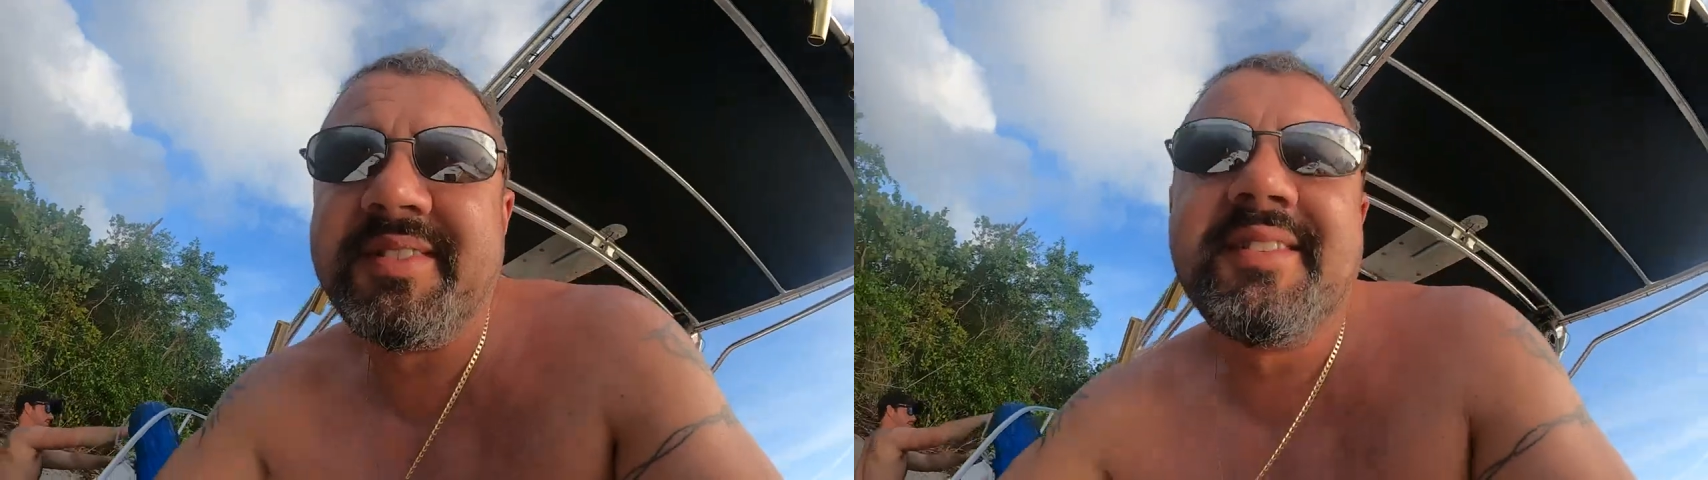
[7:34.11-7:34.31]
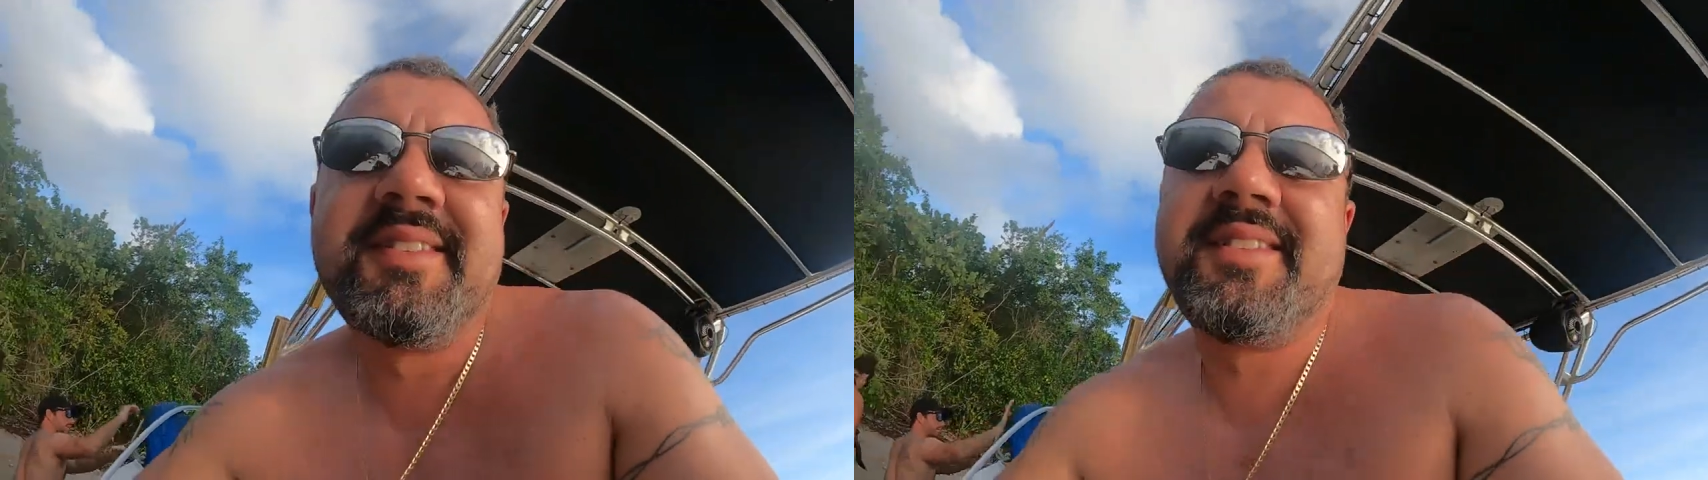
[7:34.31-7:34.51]

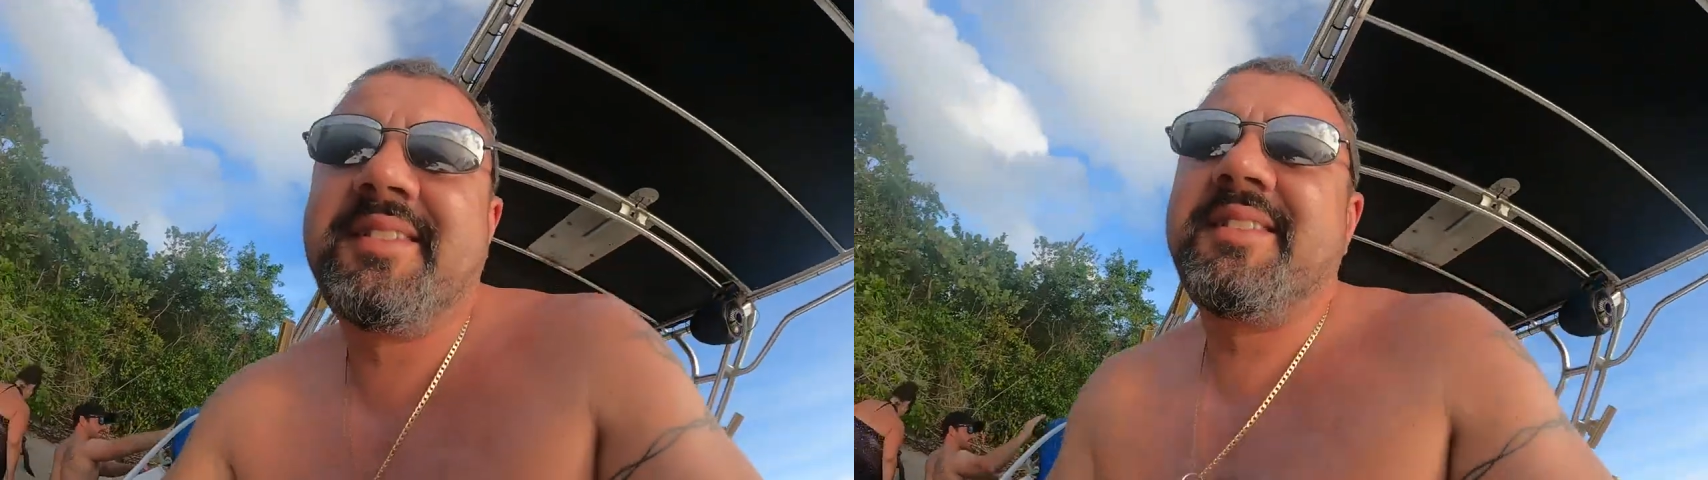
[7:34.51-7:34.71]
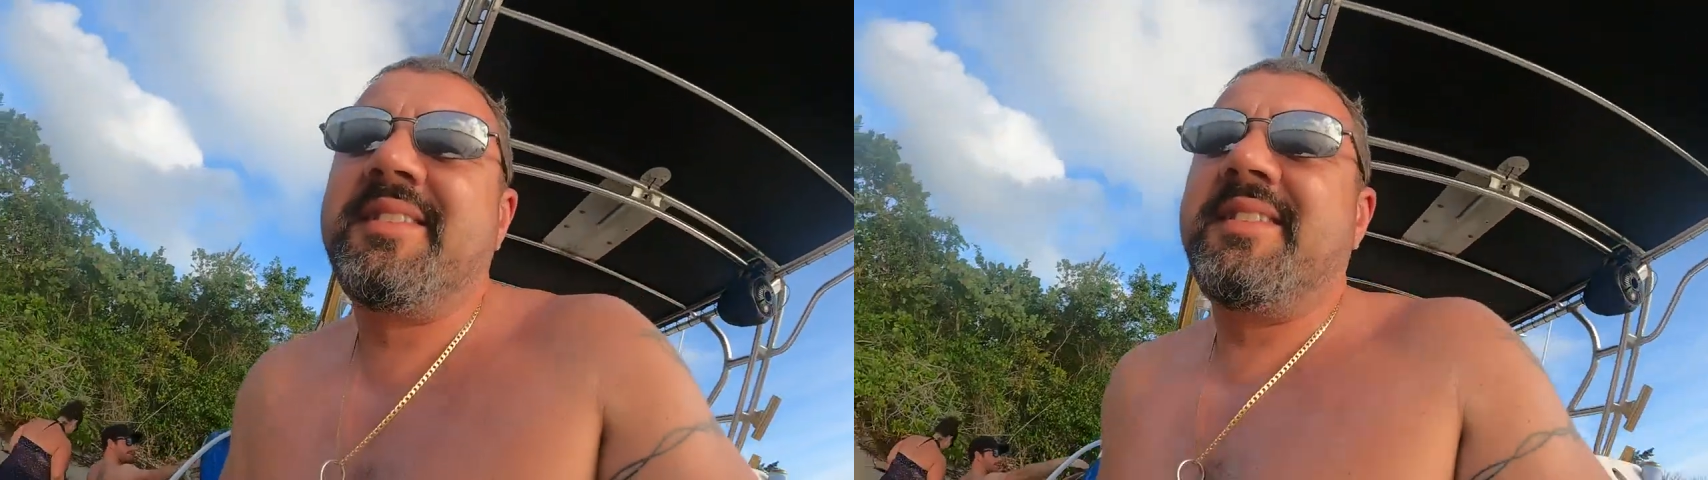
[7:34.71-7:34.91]
Yeah.
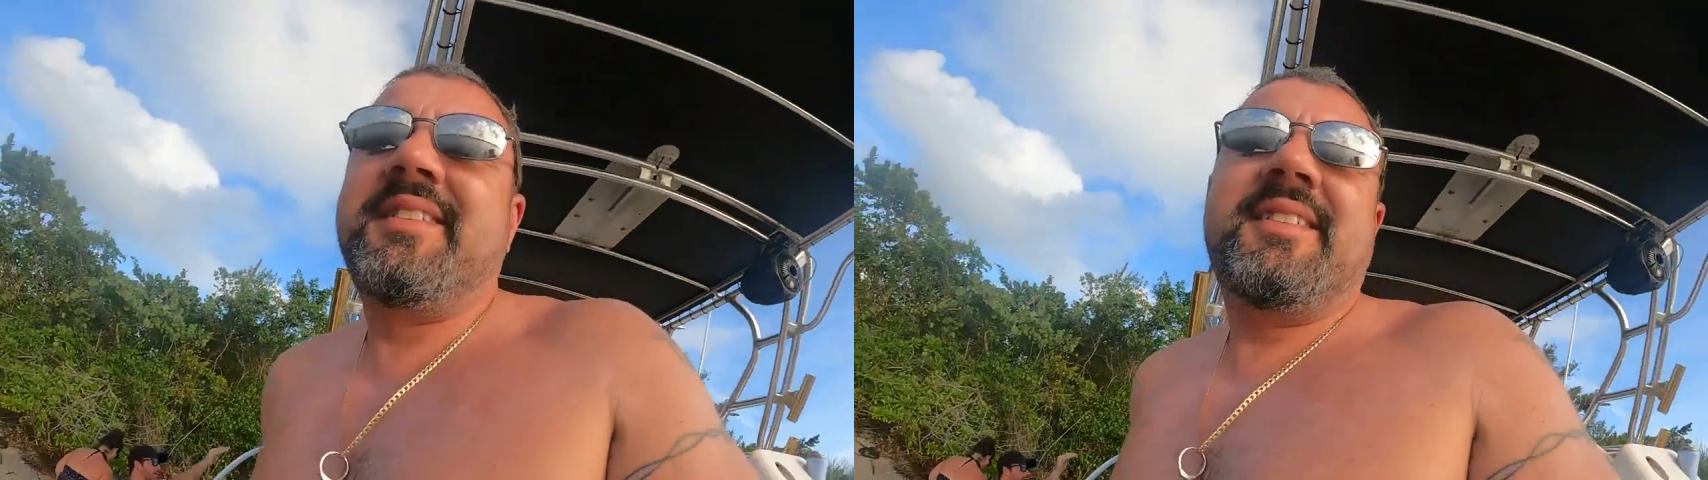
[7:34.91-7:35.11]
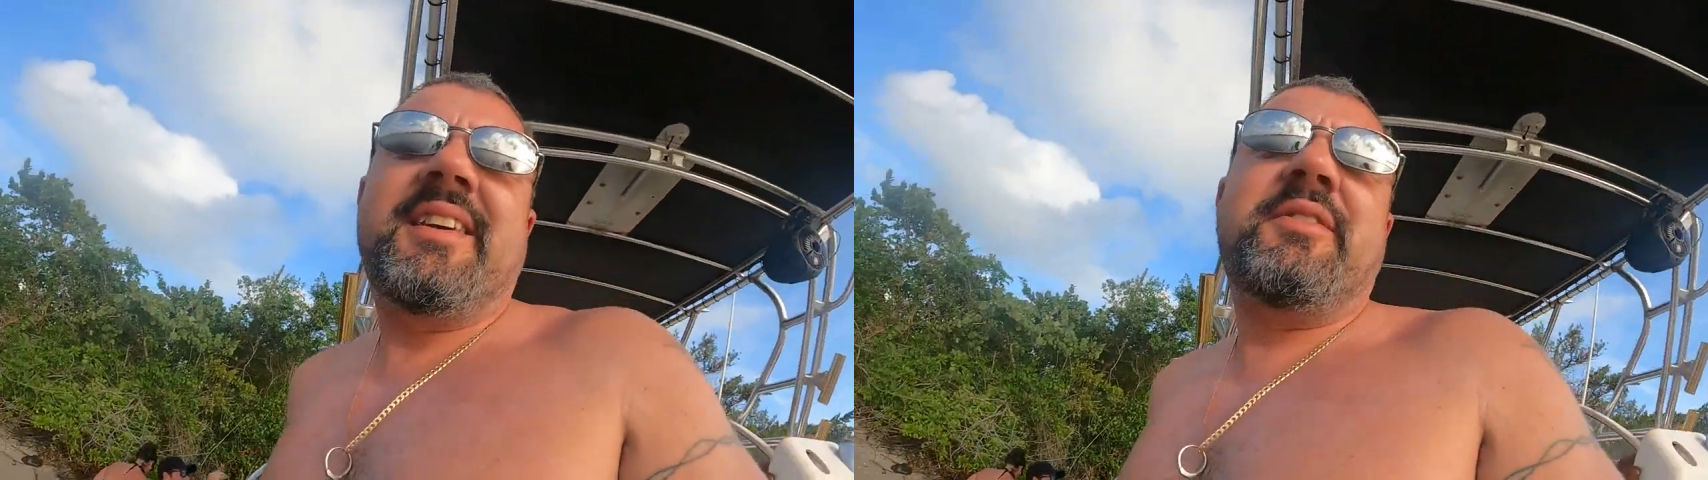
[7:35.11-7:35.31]

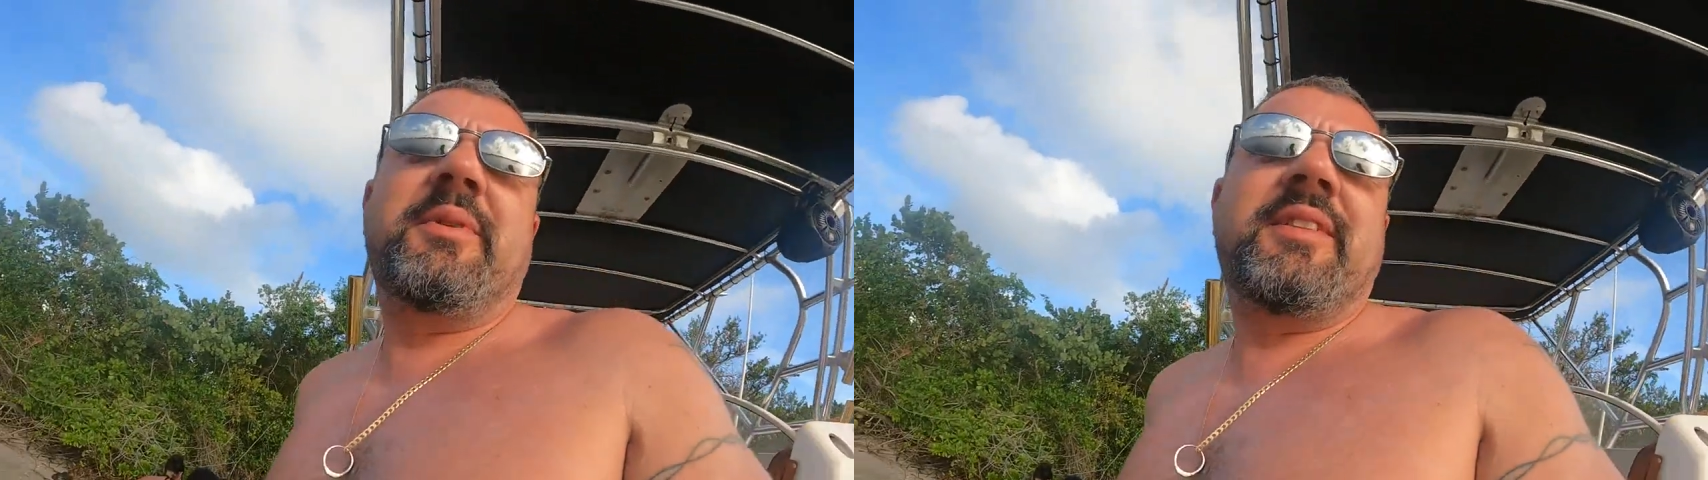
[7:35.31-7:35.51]
That's